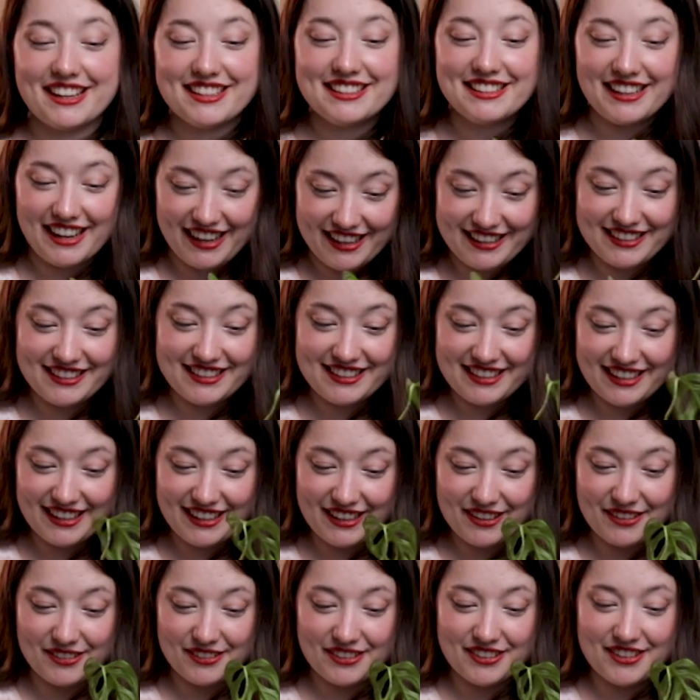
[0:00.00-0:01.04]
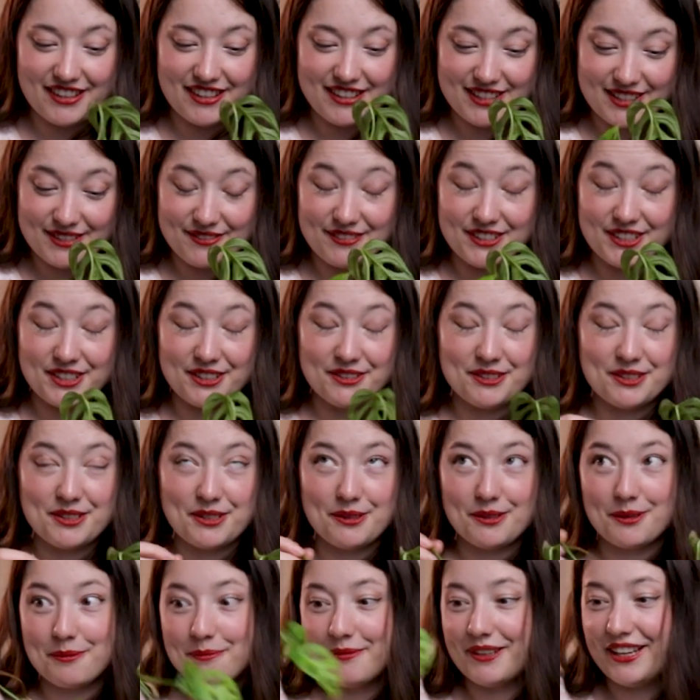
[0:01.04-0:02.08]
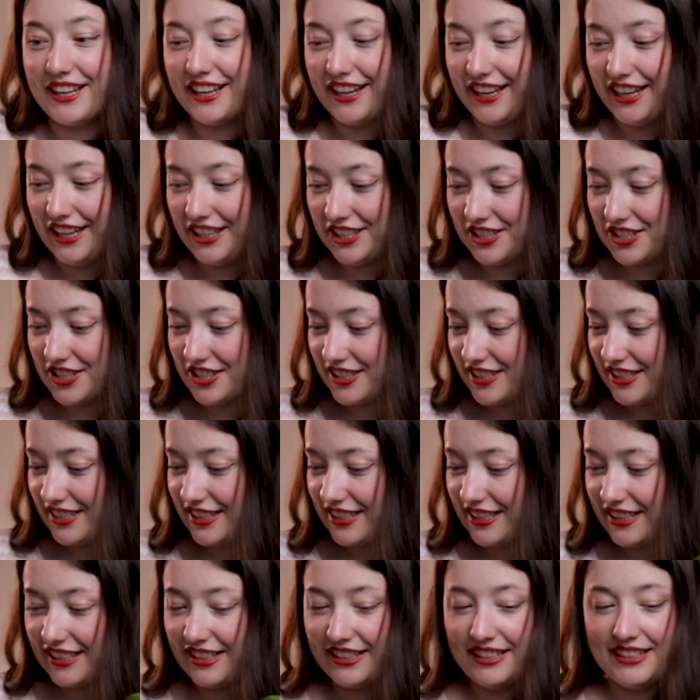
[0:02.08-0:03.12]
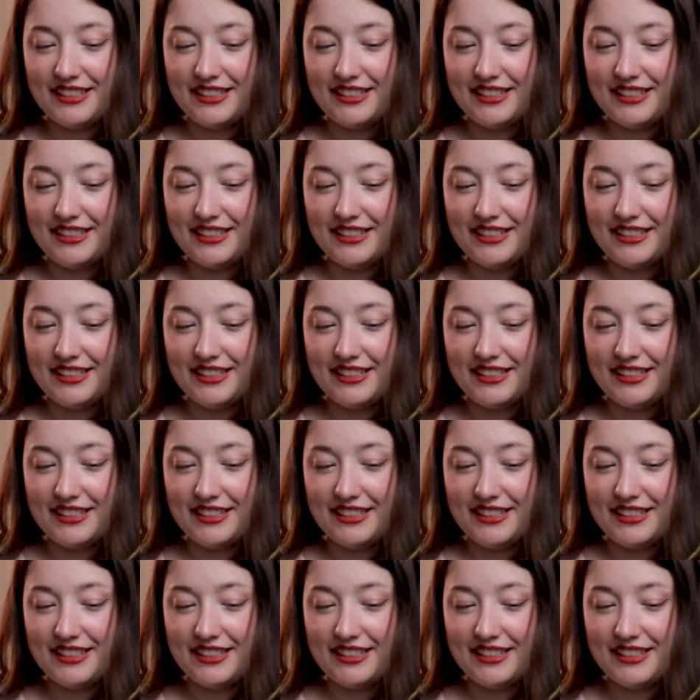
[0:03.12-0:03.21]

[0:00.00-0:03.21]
and editing on this video took me ages.